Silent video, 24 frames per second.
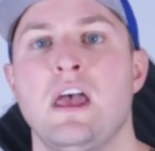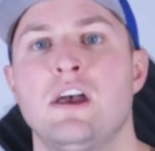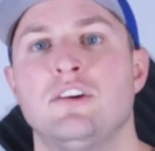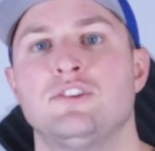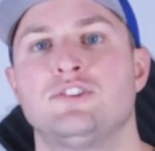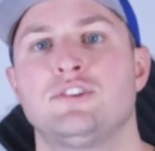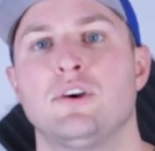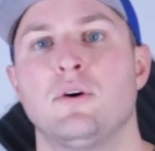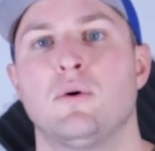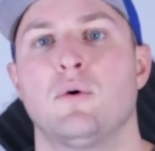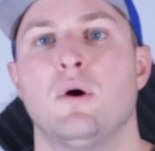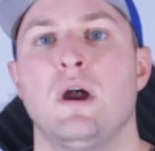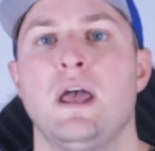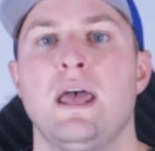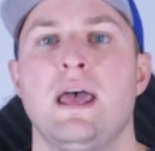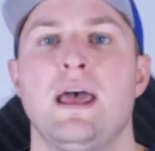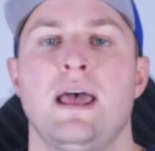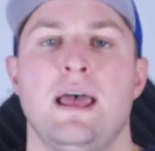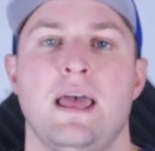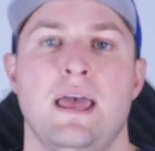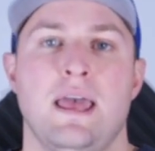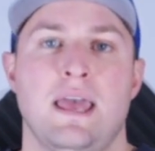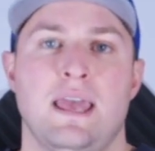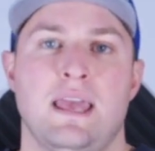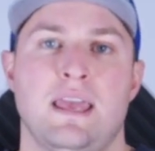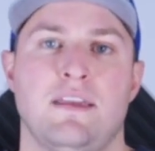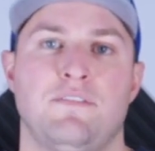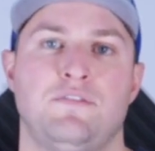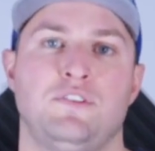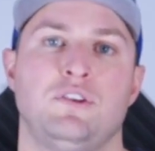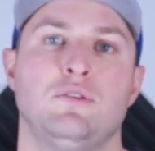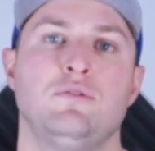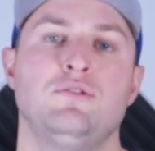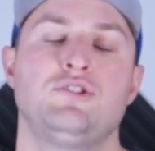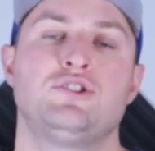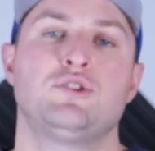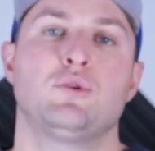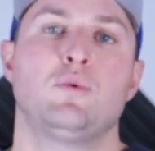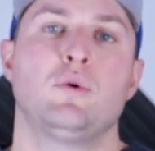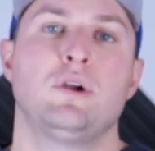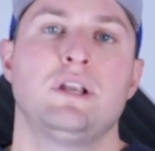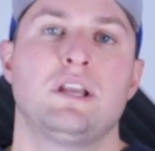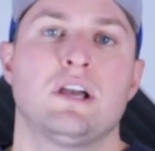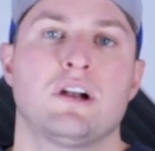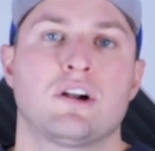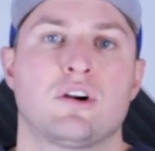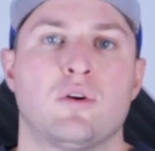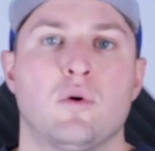So if you
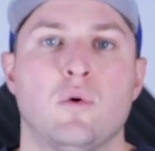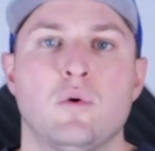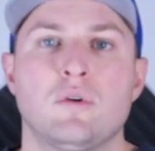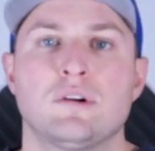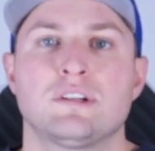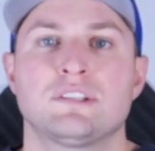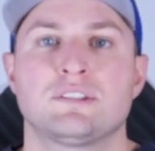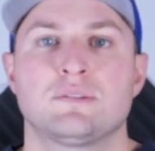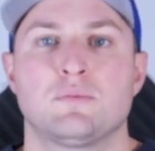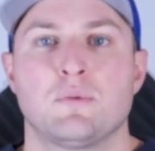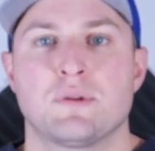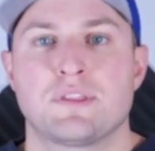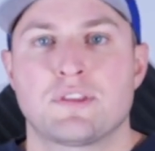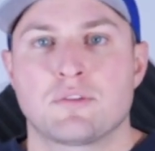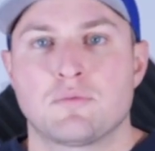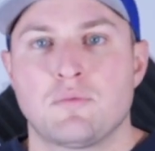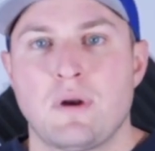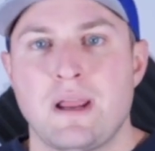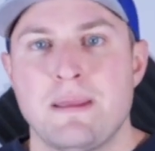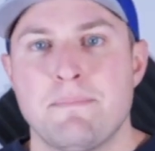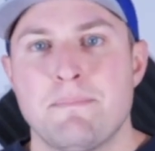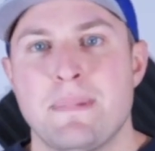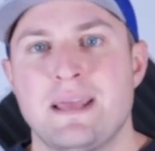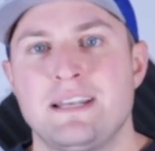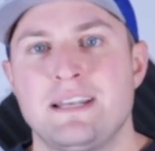join a course with the right